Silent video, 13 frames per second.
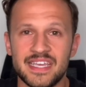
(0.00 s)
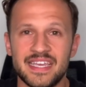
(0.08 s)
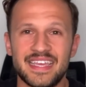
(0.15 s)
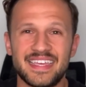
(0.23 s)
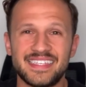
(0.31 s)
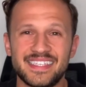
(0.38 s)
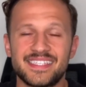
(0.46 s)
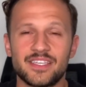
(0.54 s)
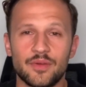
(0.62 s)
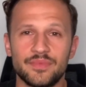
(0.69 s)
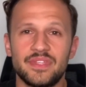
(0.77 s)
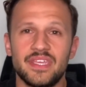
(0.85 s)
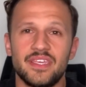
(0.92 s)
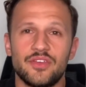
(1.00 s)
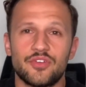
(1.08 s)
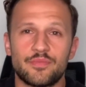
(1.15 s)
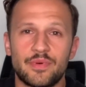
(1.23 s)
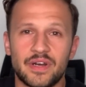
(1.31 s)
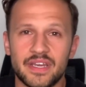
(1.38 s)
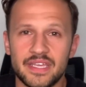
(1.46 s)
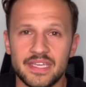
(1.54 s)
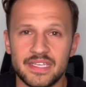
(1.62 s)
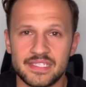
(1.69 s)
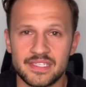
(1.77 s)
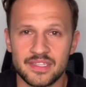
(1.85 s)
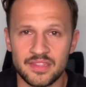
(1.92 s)
this is something your body
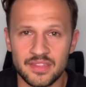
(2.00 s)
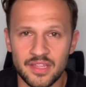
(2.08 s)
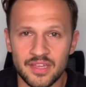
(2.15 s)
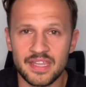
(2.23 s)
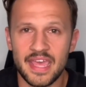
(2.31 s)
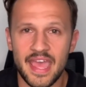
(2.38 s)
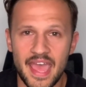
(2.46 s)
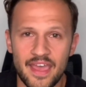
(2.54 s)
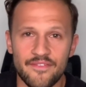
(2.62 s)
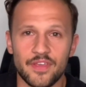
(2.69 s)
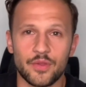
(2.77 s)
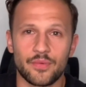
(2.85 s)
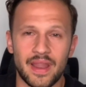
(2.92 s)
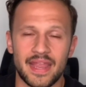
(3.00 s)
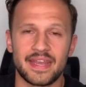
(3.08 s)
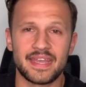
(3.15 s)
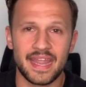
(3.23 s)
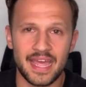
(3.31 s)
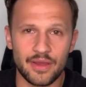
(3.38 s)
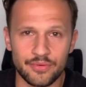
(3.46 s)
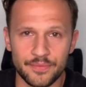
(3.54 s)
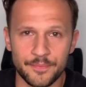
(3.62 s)
is not having right now.